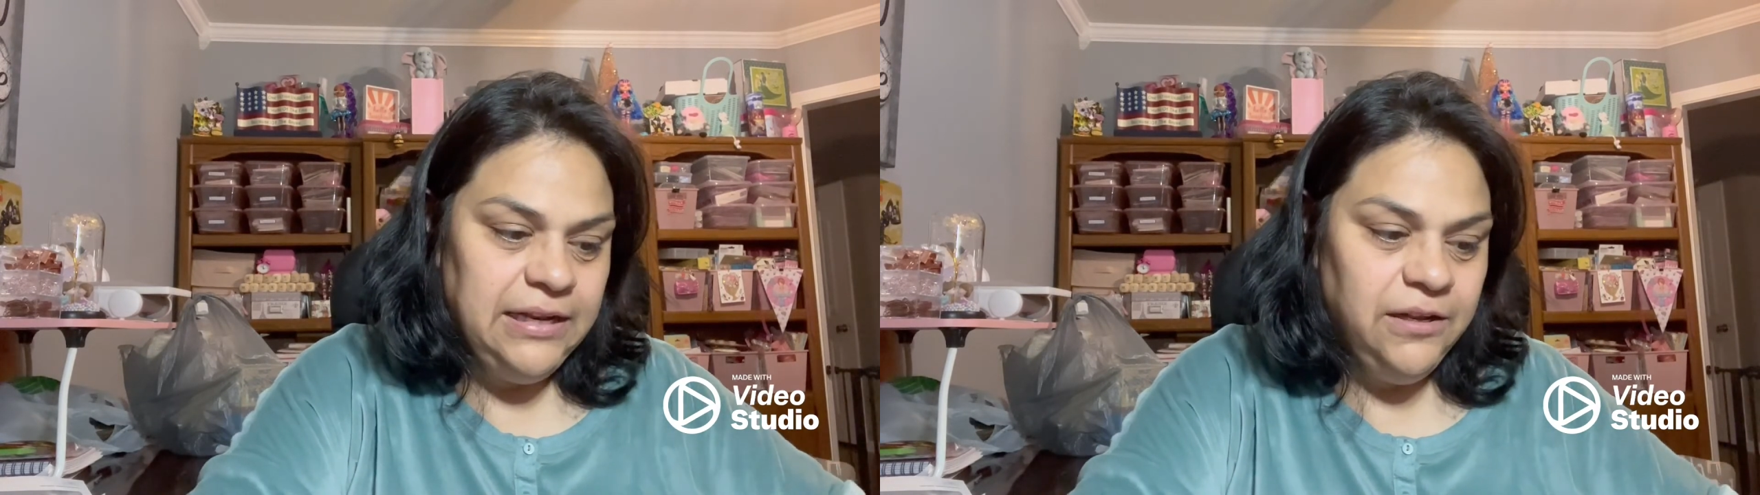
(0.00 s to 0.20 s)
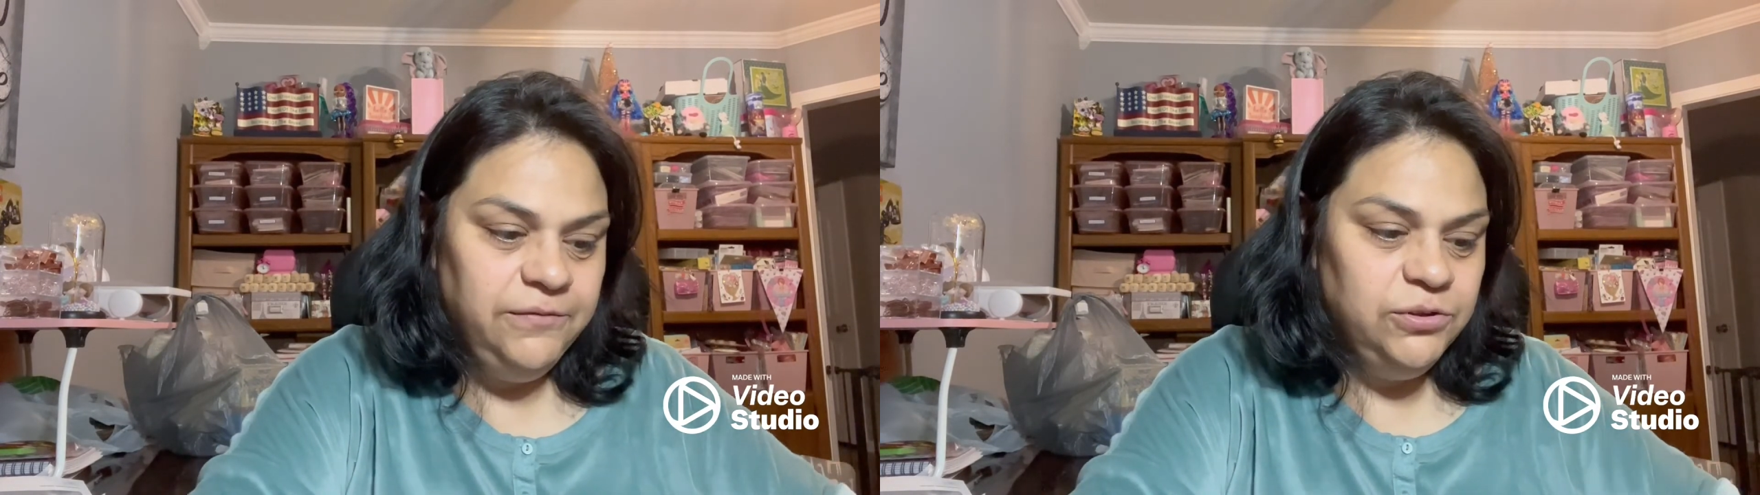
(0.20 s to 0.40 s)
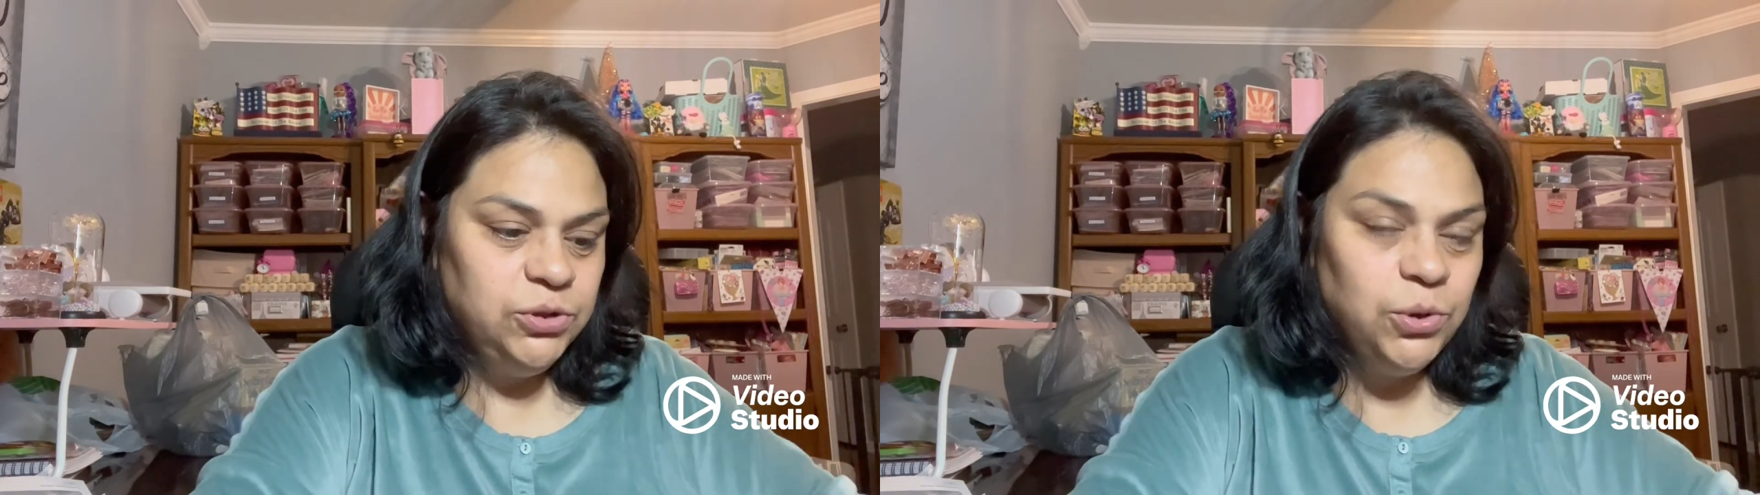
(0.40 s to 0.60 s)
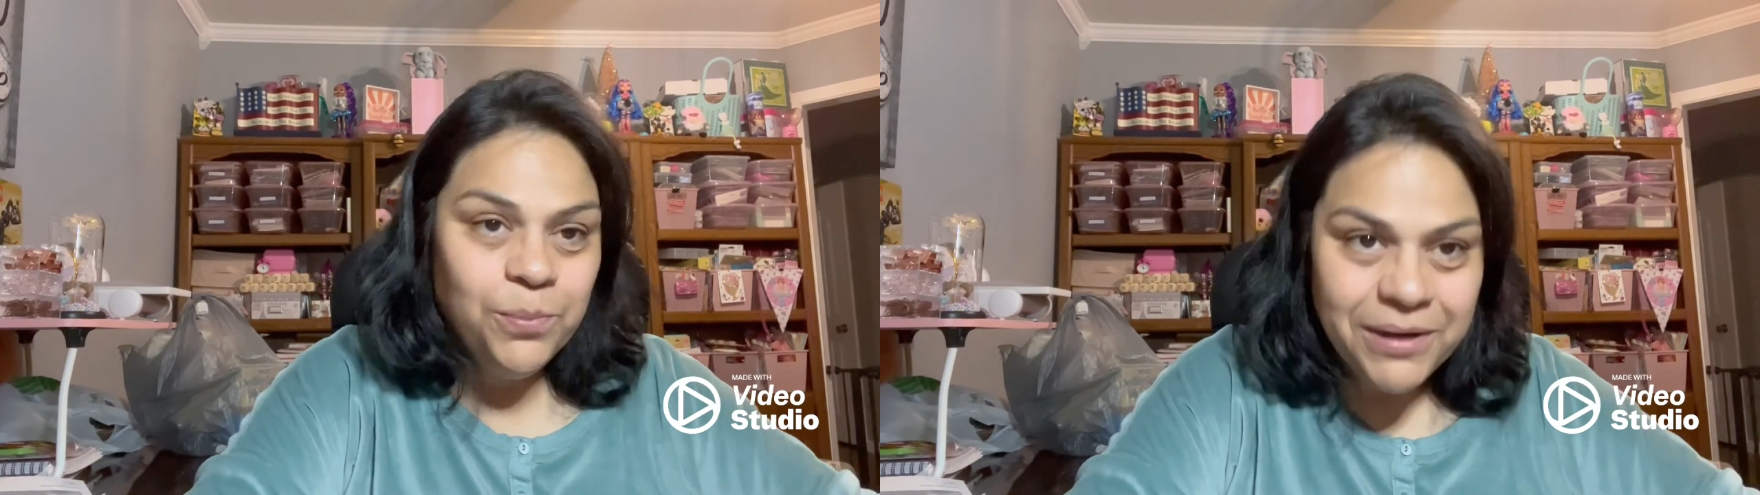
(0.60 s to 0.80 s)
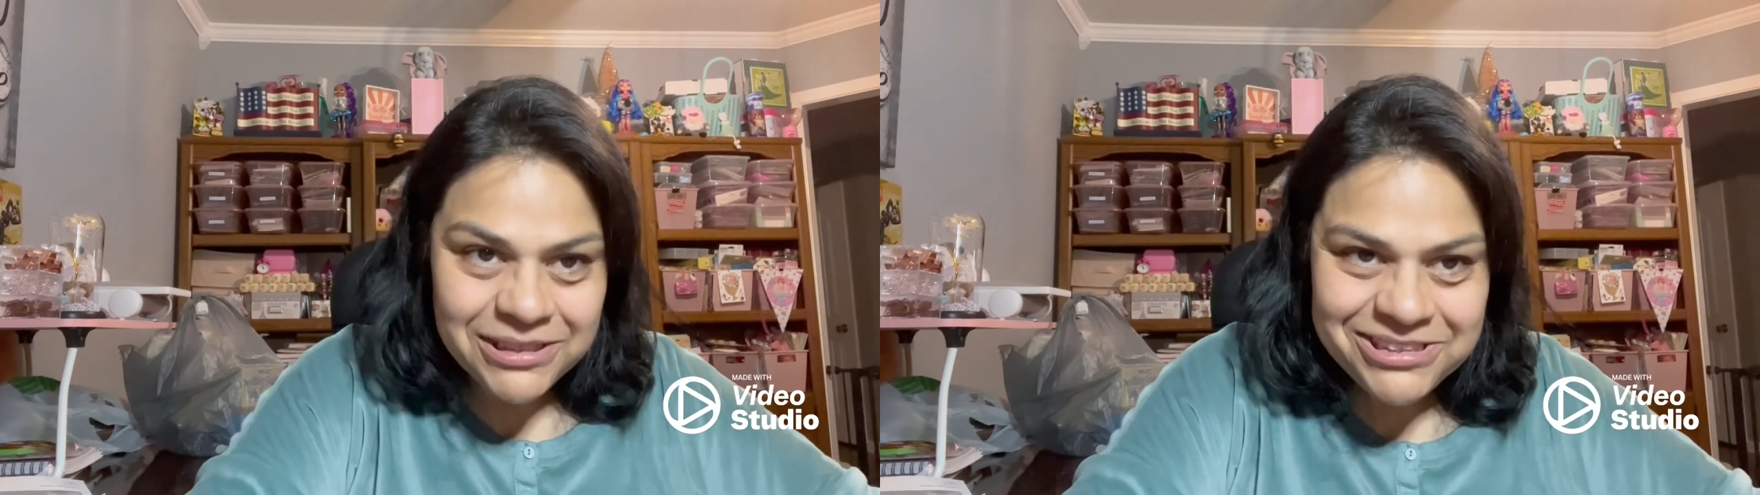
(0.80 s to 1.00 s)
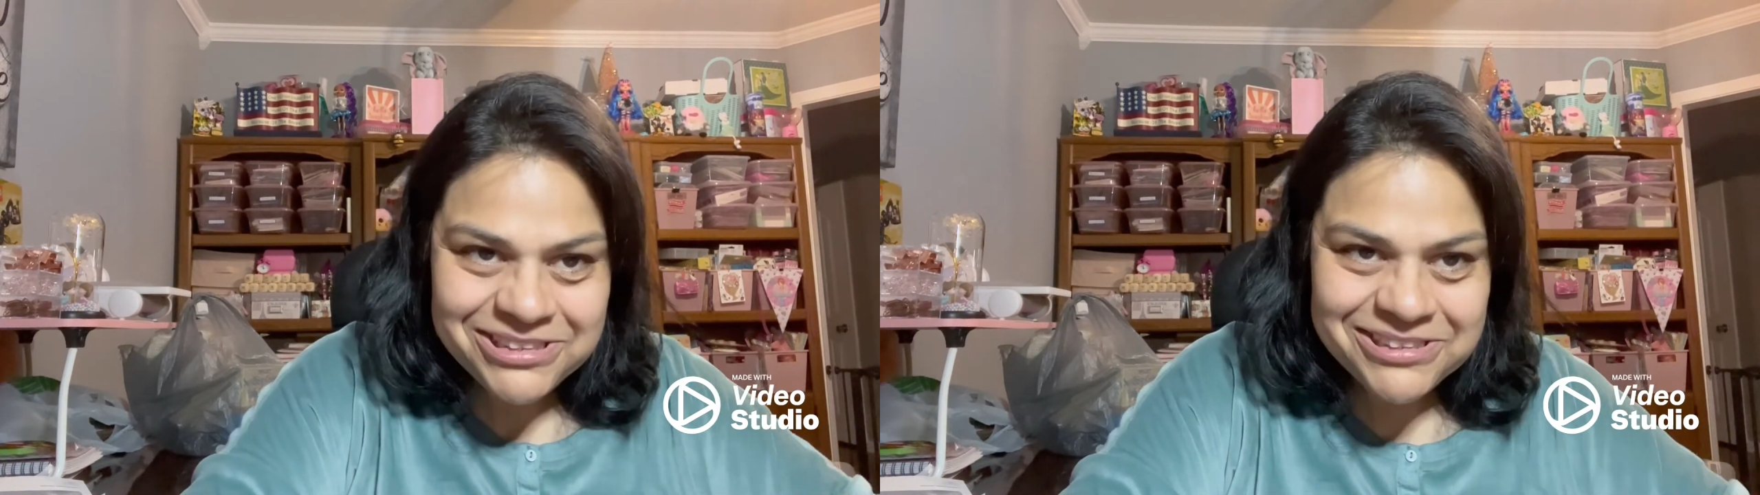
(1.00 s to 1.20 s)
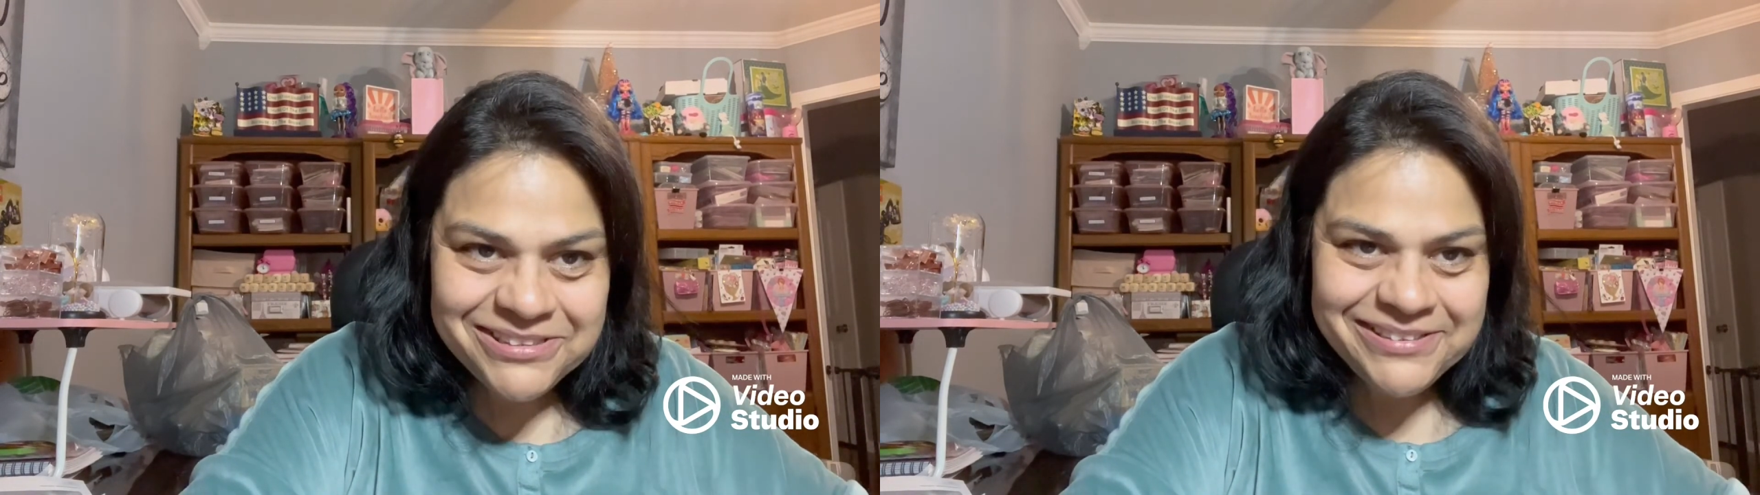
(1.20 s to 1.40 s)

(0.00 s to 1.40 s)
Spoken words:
love you so much.